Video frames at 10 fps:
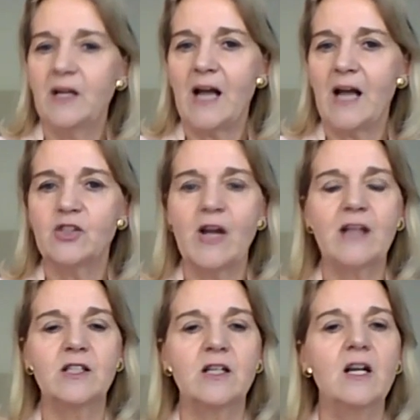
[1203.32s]

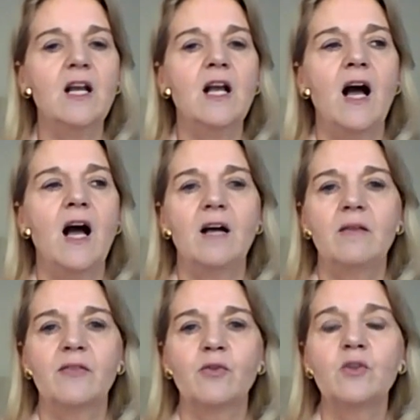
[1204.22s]
contractor.
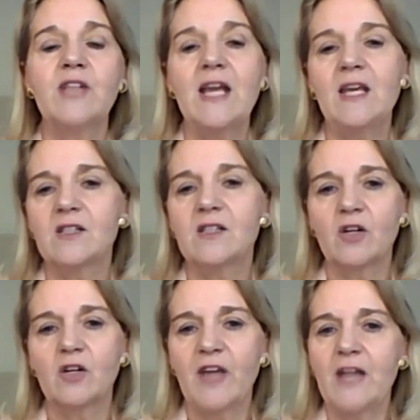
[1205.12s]
Through taking his
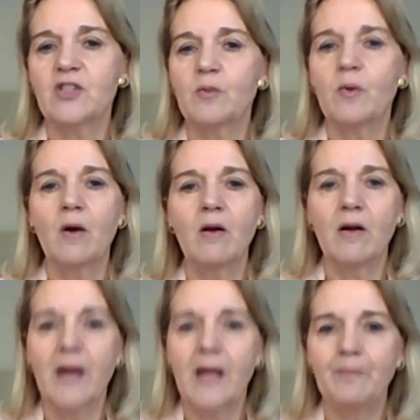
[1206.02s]
certification
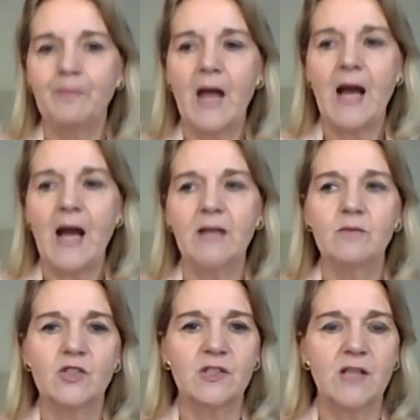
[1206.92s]
program, I am
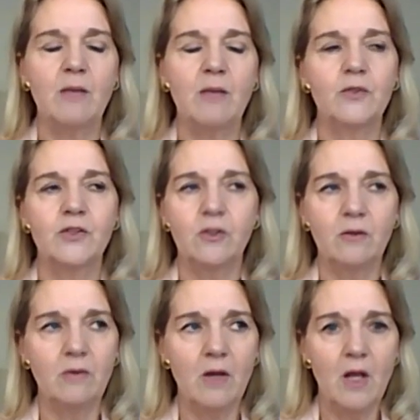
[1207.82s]
just able
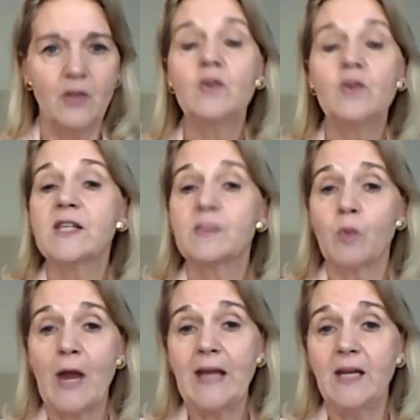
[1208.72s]
to use his
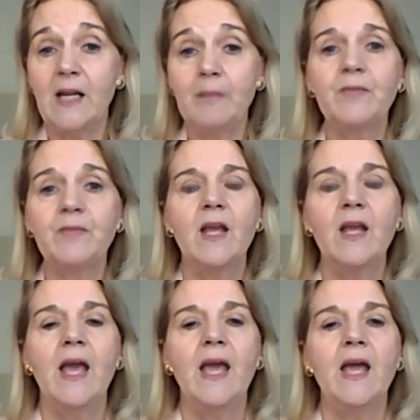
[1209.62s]
branding
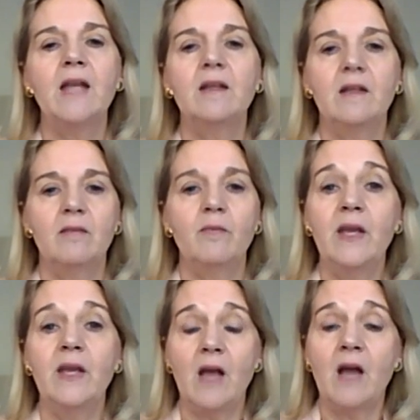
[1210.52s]
and
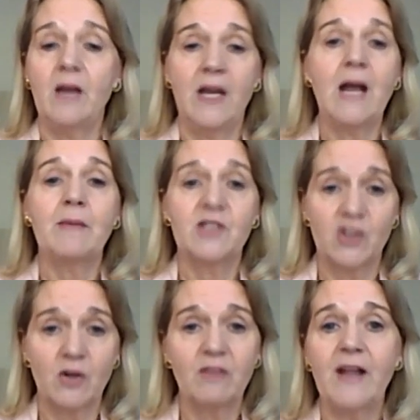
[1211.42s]
I'm a
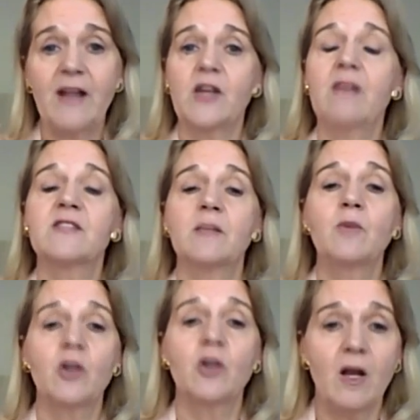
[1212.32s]
certified, so I have
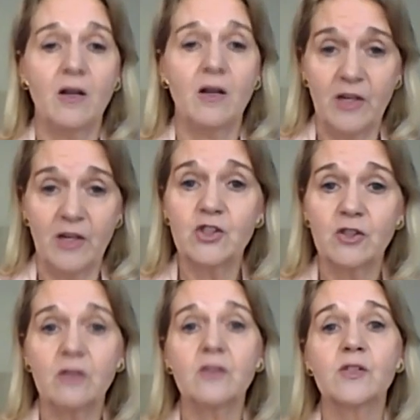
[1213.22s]
some
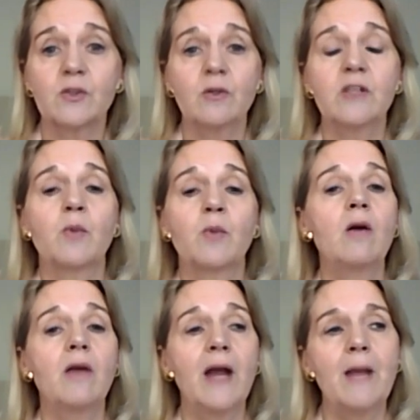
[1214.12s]
credentials through his
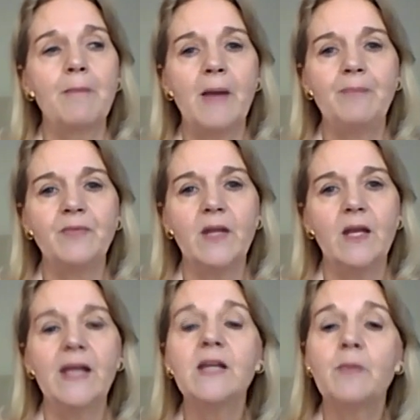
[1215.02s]
program, but
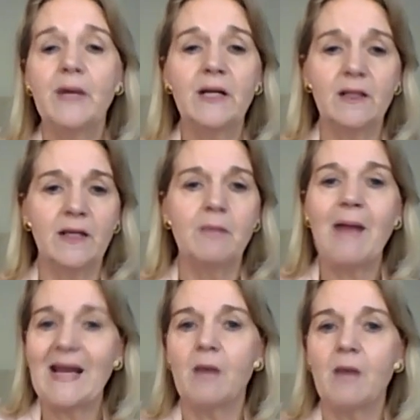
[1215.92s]
independently,
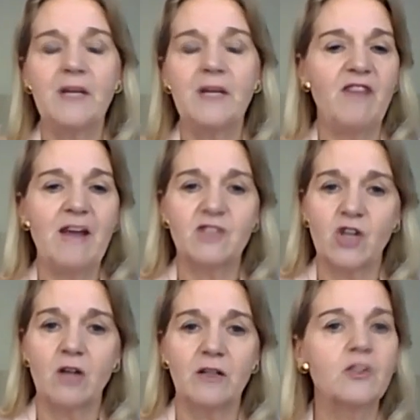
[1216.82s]
my company,
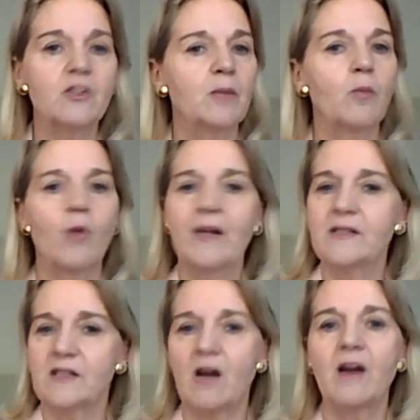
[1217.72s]
5-Star Leadership,
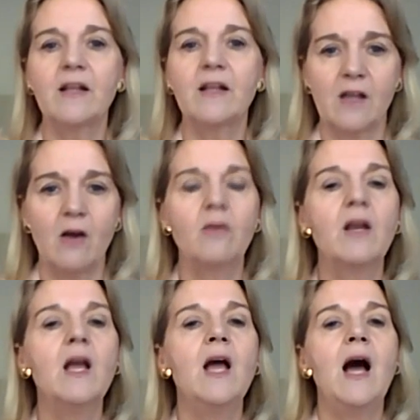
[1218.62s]
runs on its
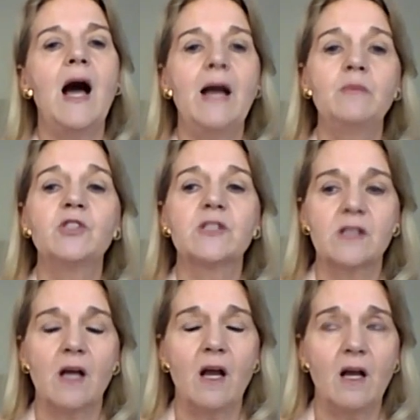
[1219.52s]
own. I'm
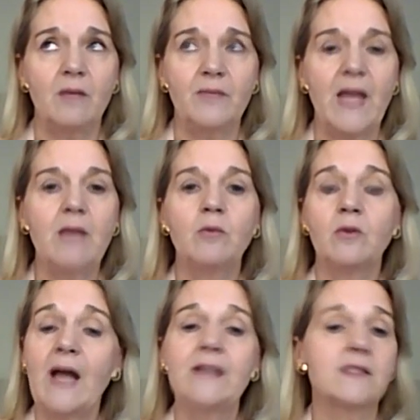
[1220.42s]
just able,
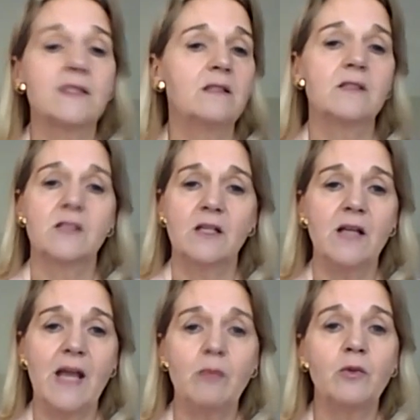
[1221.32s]
licensed, and
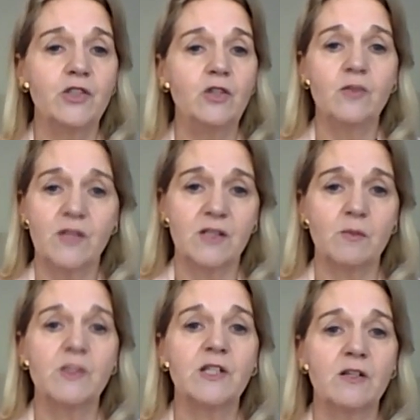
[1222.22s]
able to use his
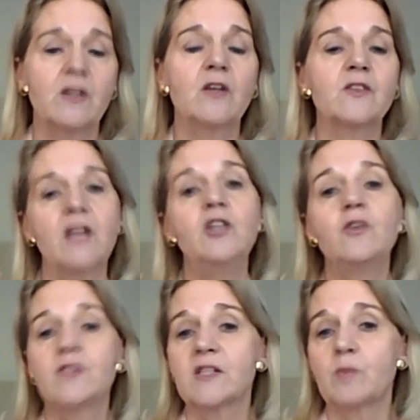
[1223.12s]
materials and
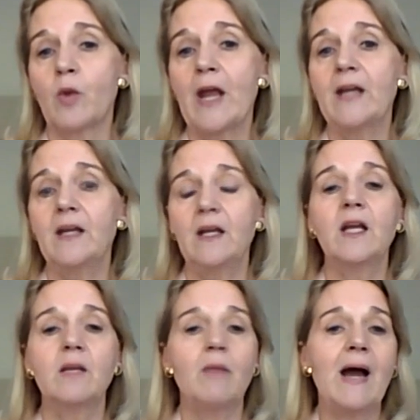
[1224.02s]
use his branding
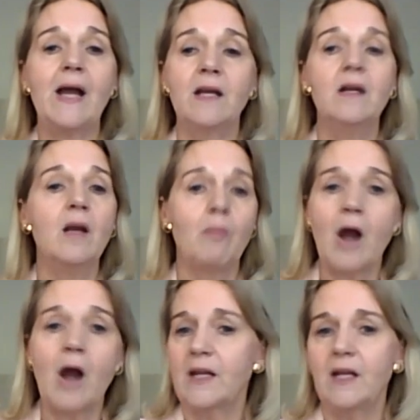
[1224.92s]
in my
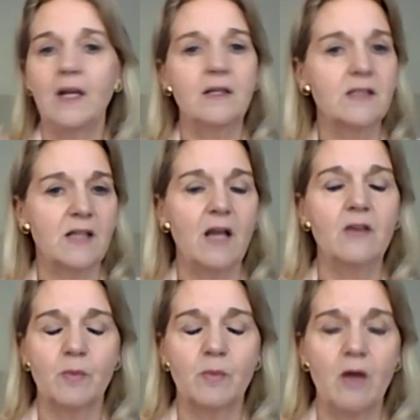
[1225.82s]
marketing and
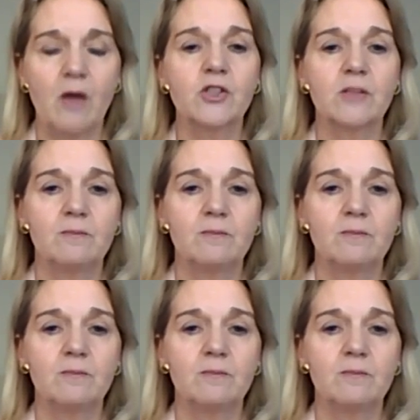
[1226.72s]
sales approach.